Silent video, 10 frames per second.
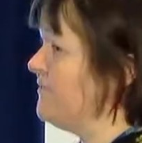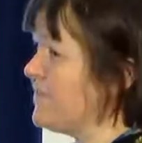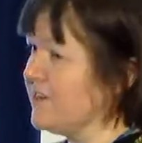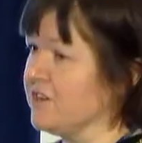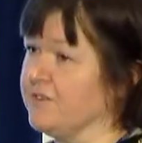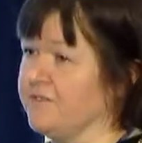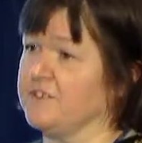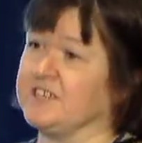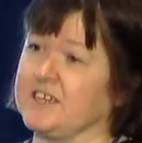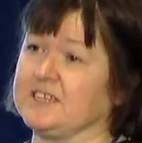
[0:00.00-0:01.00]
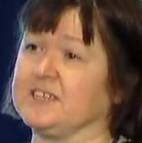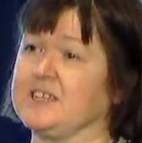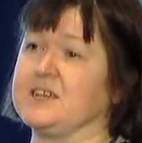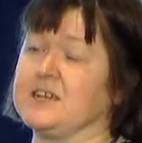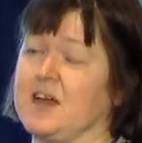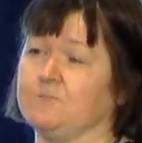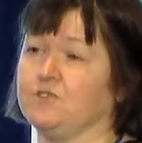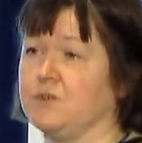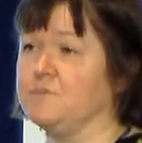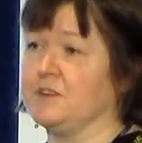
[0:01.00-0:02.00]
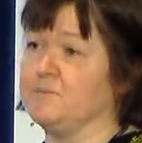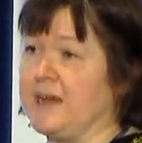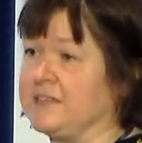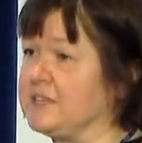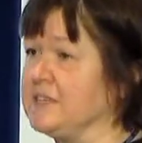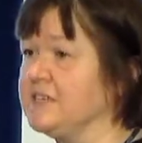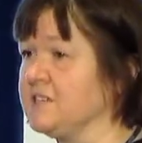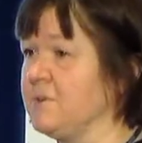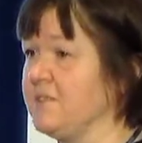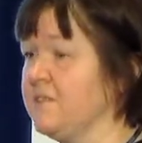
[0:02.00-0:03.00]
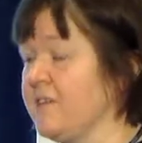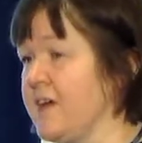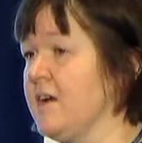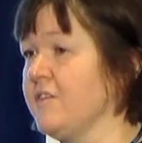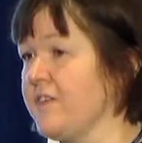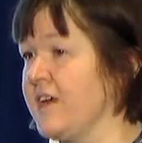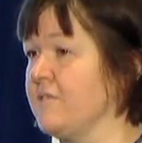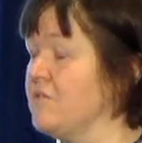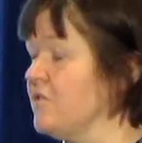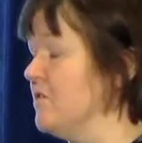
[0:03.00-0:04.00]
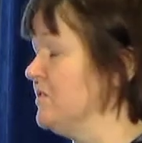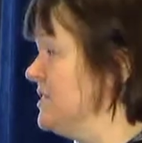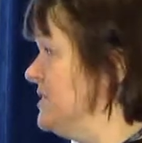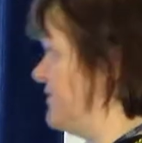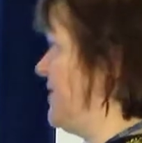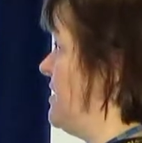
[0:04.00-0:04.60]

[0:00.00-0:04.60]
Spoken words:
Very good for assessing abdominal masses, whether they are there or not, and if they